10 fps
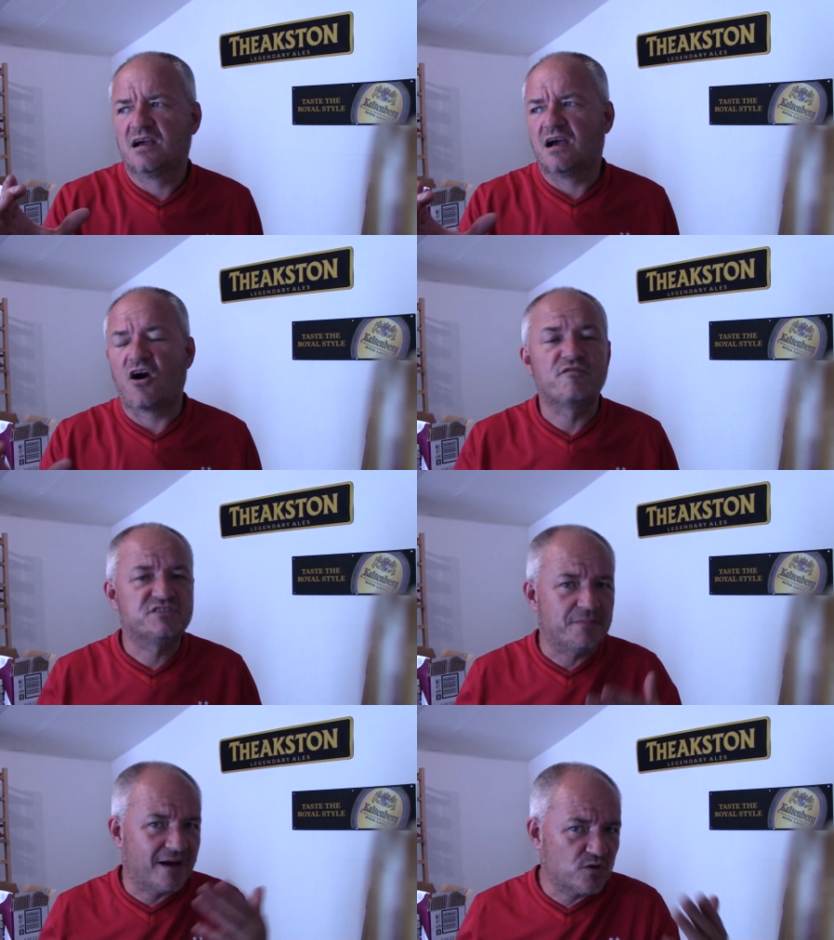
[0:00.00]

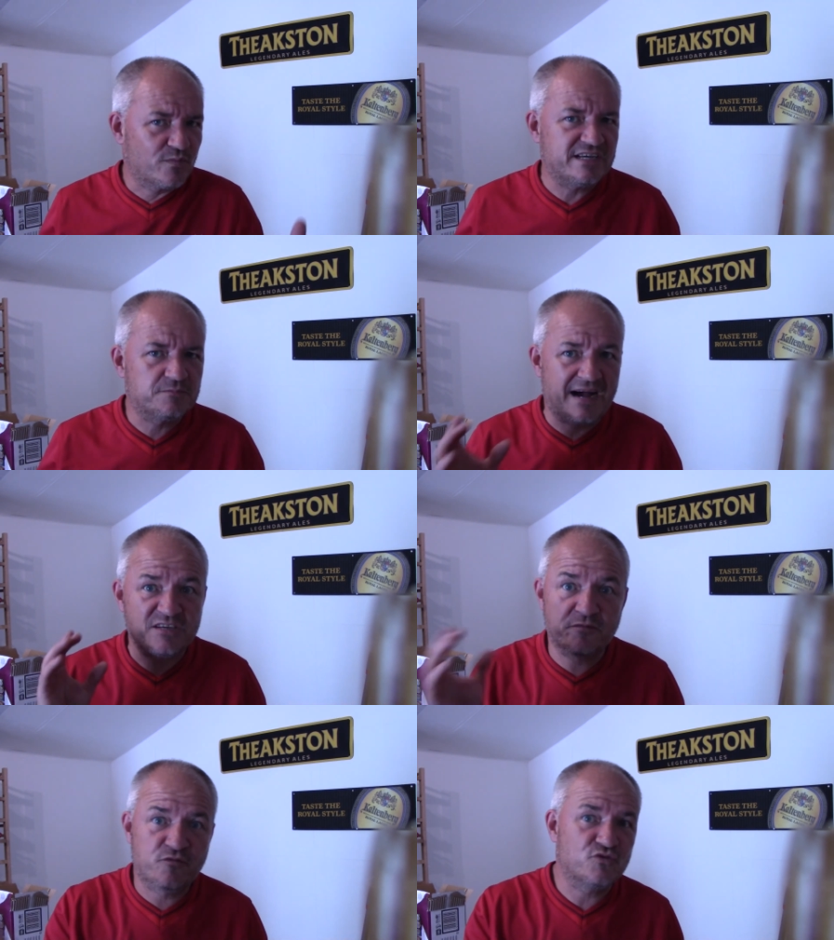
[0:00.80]
Obviously, buy a week's pass
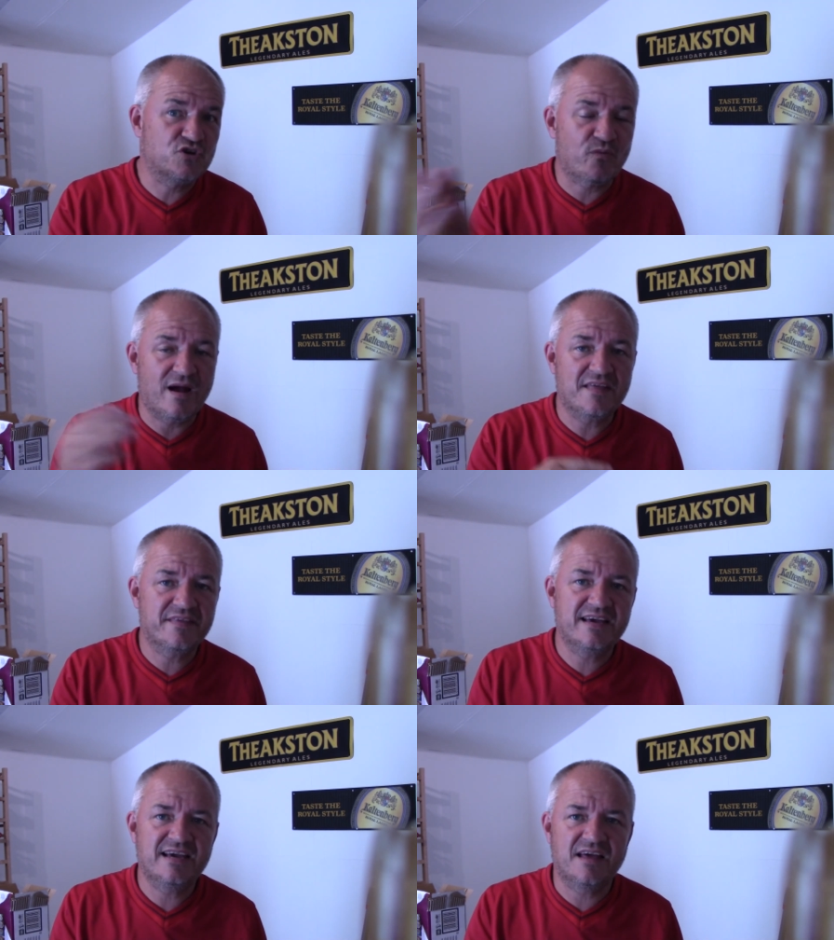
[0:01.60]
before you go out
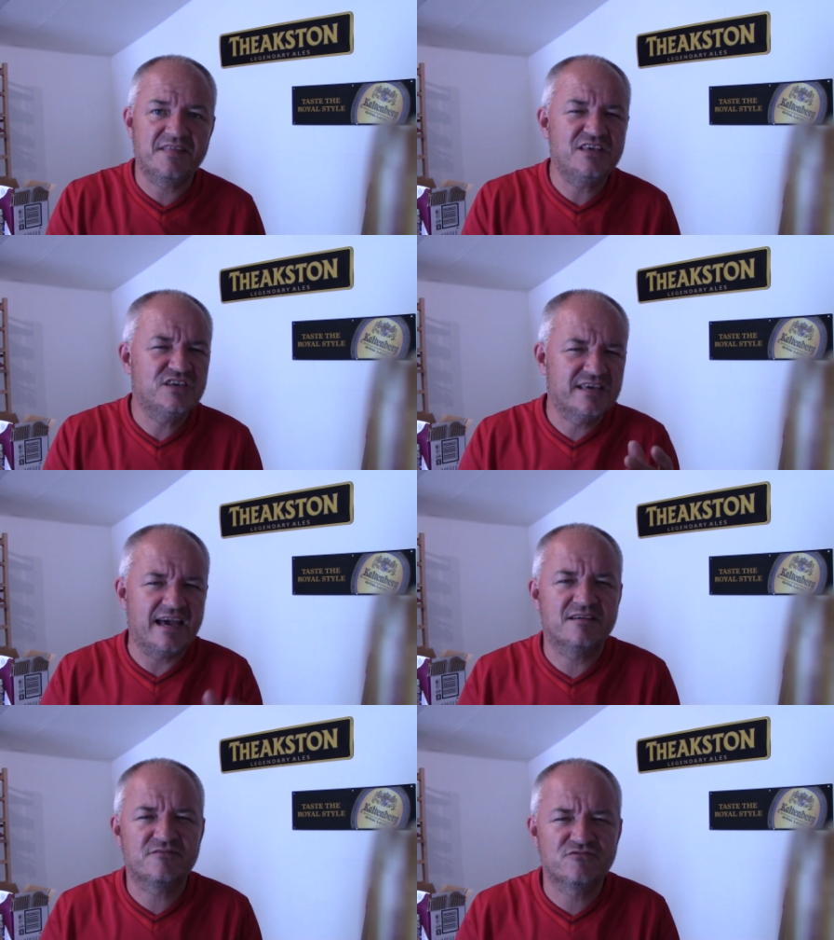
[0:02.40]
there, and then you can
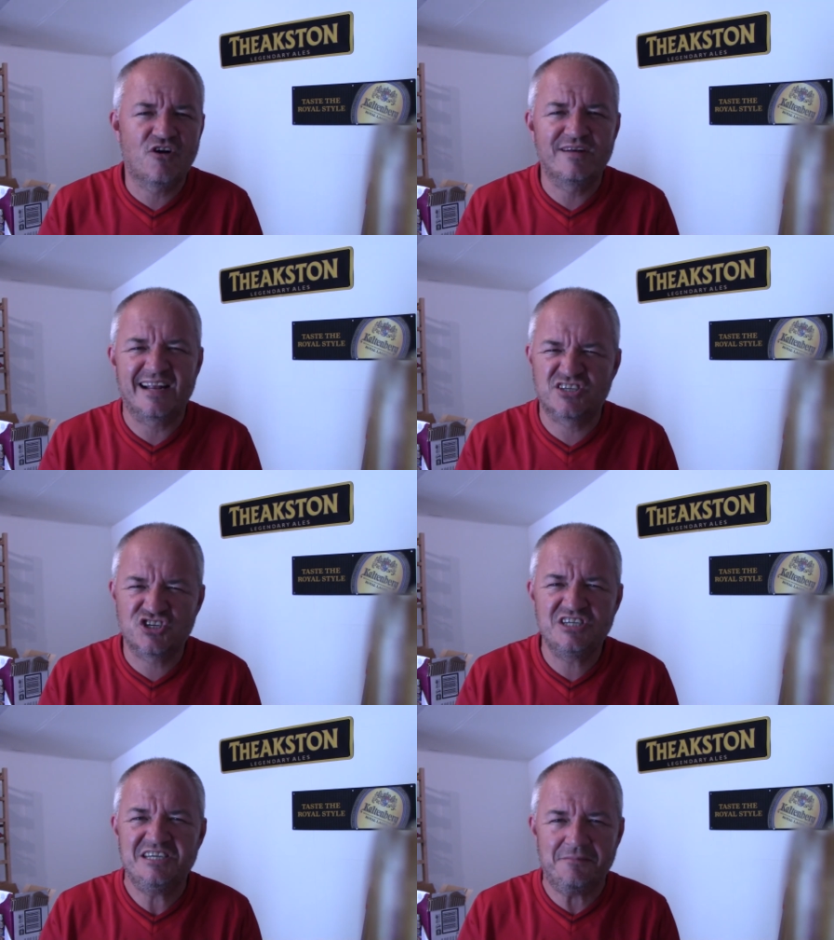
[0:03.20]
get Ferrari Land
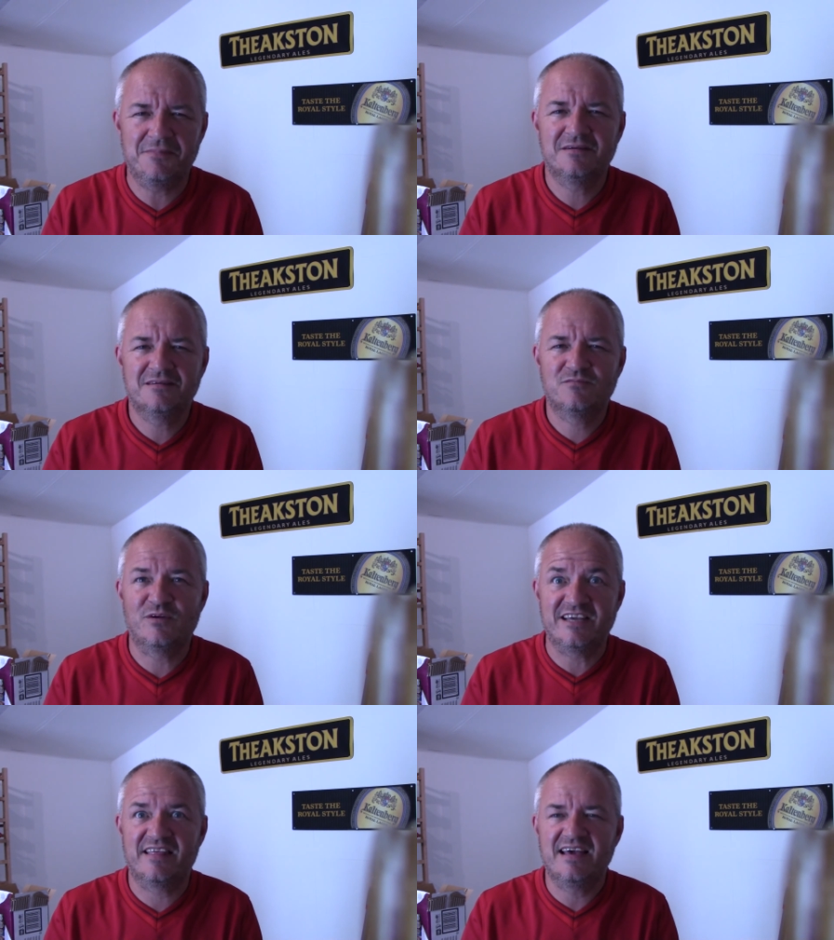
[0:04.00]
cheap
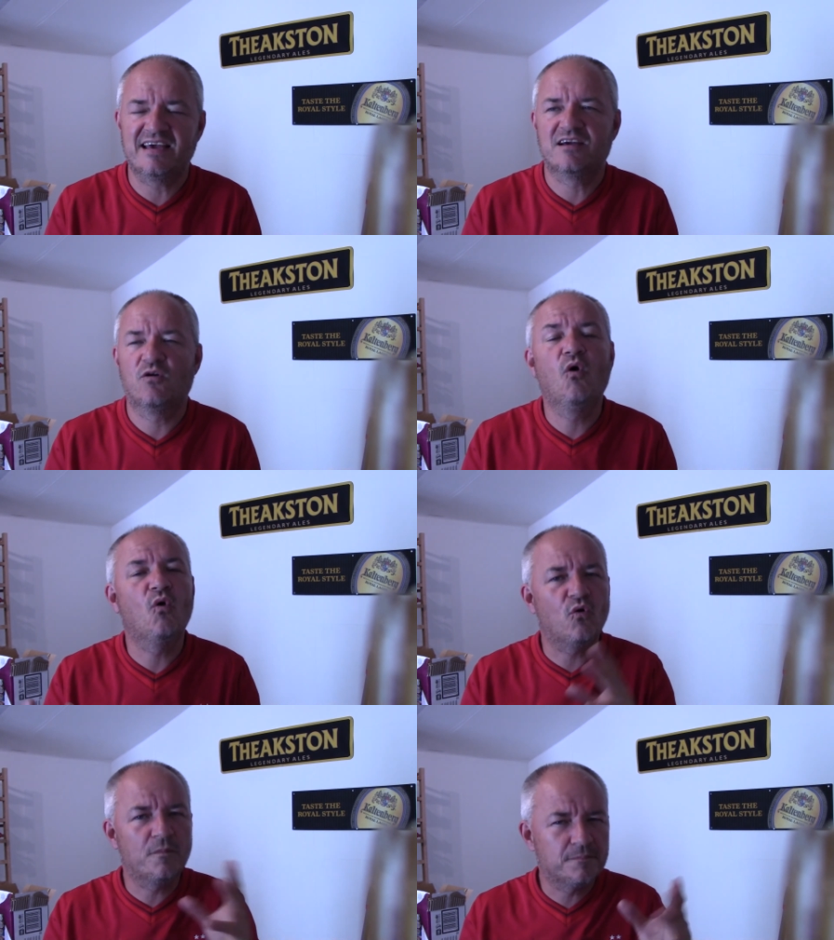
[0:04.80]
when you're there.
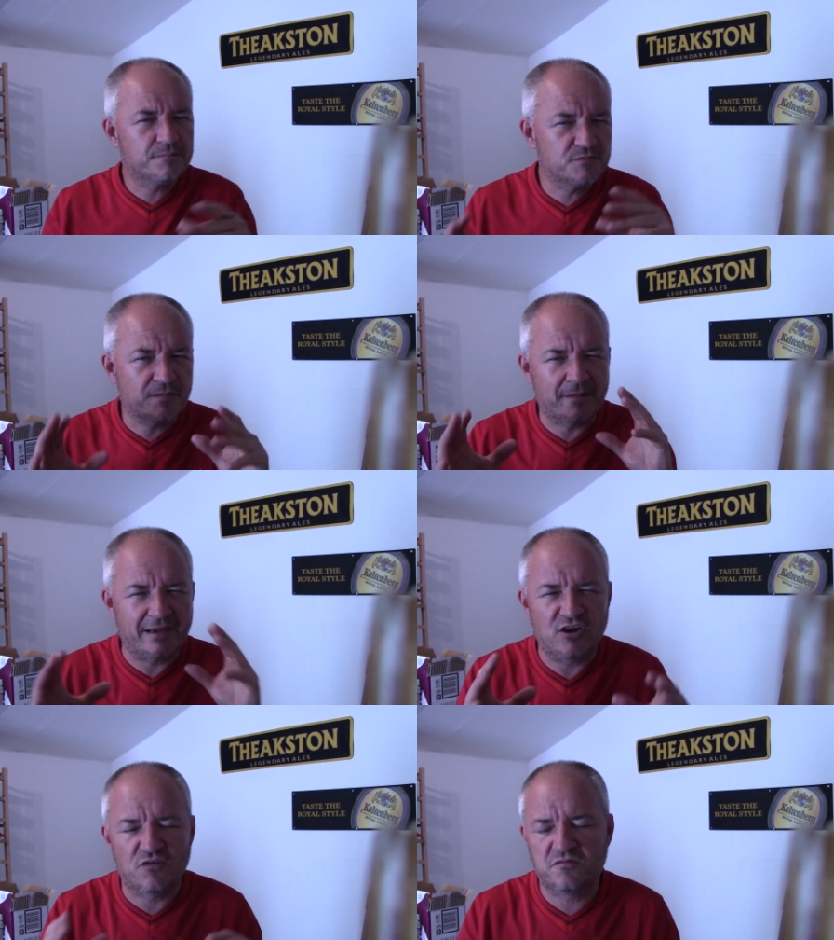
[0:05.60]
Or you might
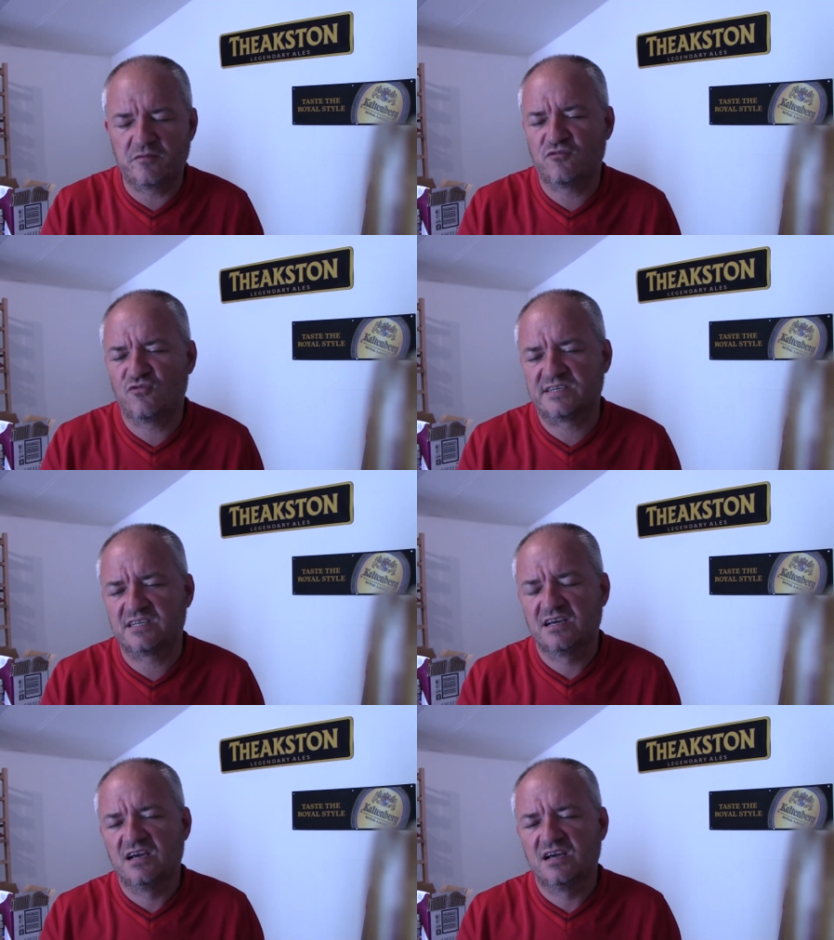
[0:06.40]
get an offer beforehand.